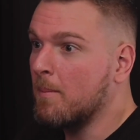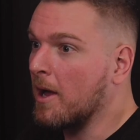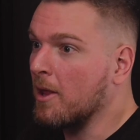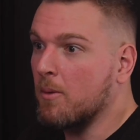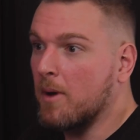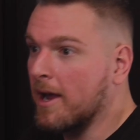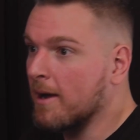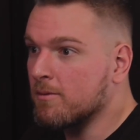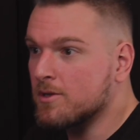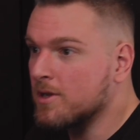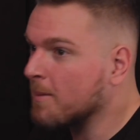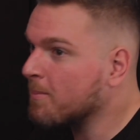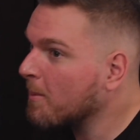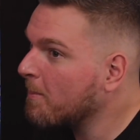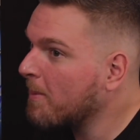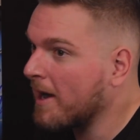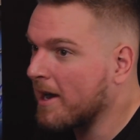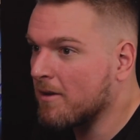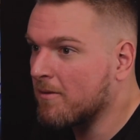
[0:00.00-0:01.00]
By the way, I was not
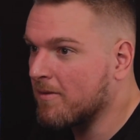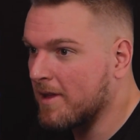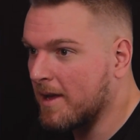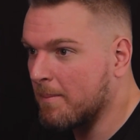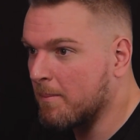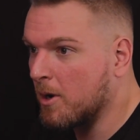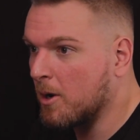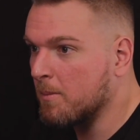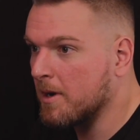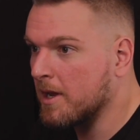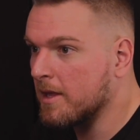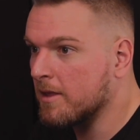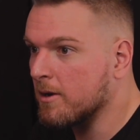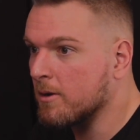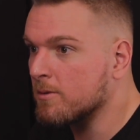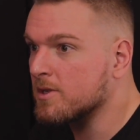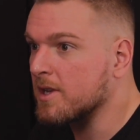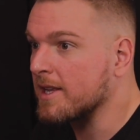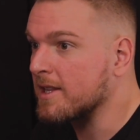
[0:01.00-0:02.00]
prepared for that moment either.
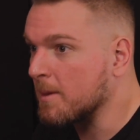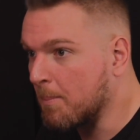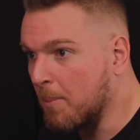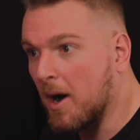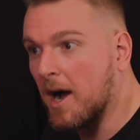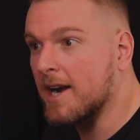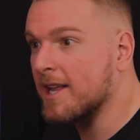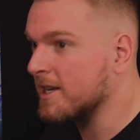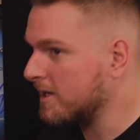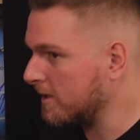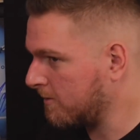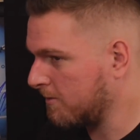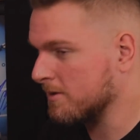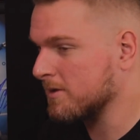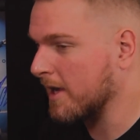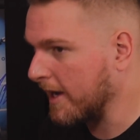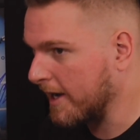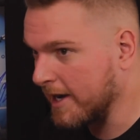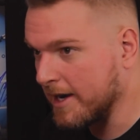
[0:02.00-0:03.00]
It was like the body just
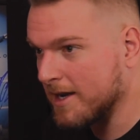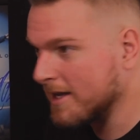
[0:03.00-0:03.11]
was like.